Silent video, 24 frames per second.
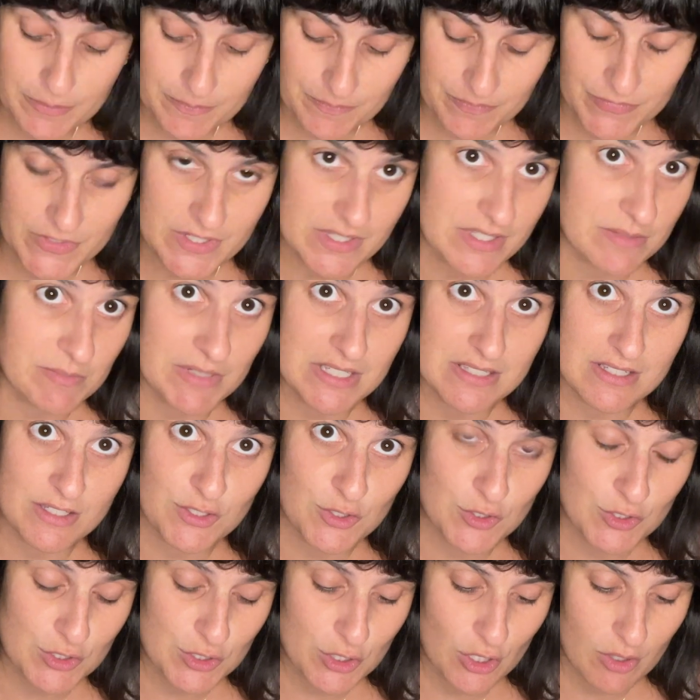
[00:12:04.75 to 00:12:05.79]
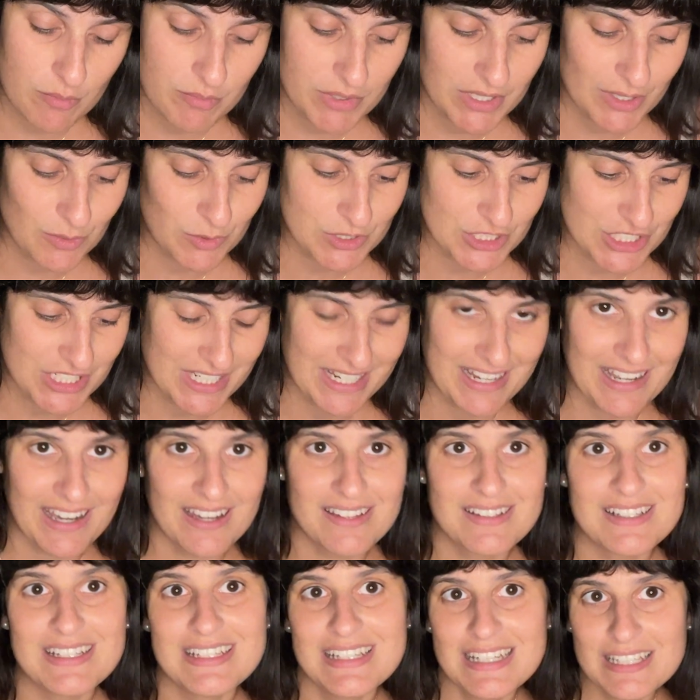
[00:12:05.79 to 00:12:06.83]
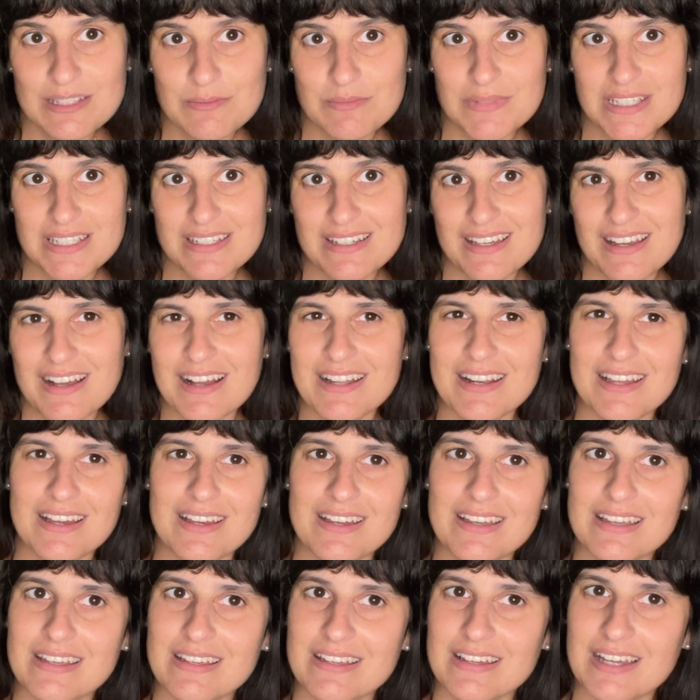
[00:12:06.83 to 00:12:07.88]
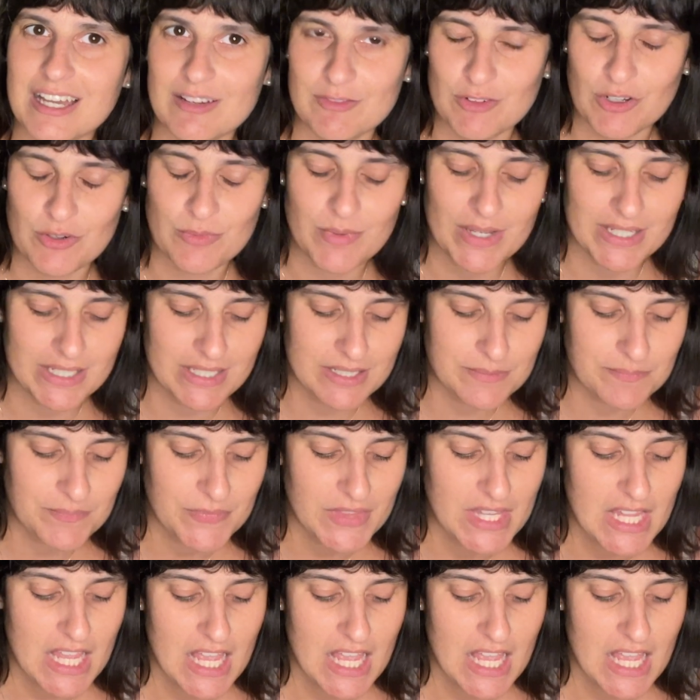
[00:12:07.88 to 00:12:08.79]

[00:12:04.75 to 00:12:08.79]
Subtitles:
This is my sister's copy, which she kindly lent me, and I have not read it.